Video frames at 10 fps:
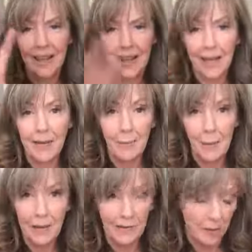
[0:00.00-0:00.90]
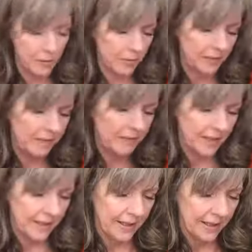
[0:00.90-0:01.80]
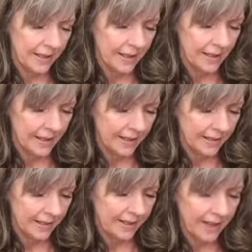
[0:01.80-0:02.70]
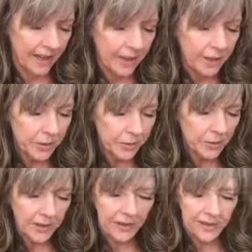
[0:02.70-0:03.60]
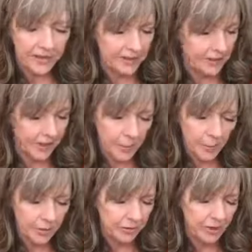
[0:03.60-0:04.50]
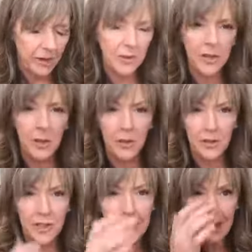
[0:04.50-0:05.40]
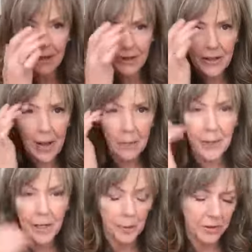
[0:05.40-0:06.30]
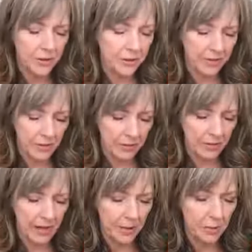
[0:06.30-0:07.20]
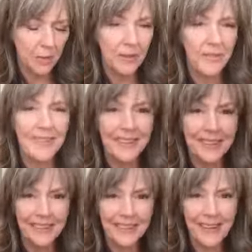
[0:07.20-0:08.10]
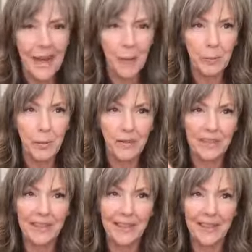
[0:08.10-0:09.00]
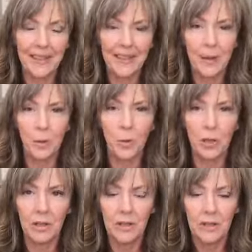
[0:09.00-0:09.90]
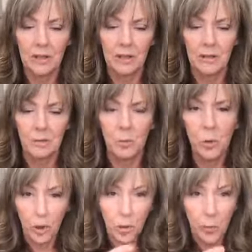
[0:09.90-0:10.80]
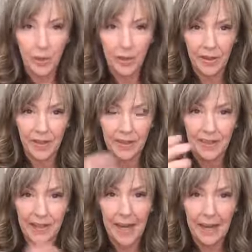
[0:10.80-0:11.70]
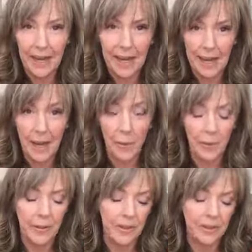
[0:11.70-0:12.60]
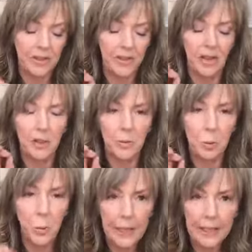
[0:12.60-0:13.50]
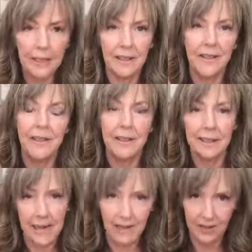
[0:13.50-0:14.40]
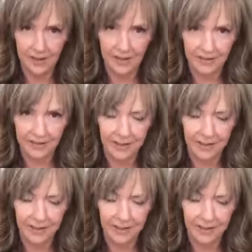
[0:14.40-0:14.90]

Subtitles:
and my phone is I use, and it does not come on your phone. You know, there's a calendar app that comes on your phone, right? Well, this is an app you have to get that will work with that app. And it's called Week Calendar.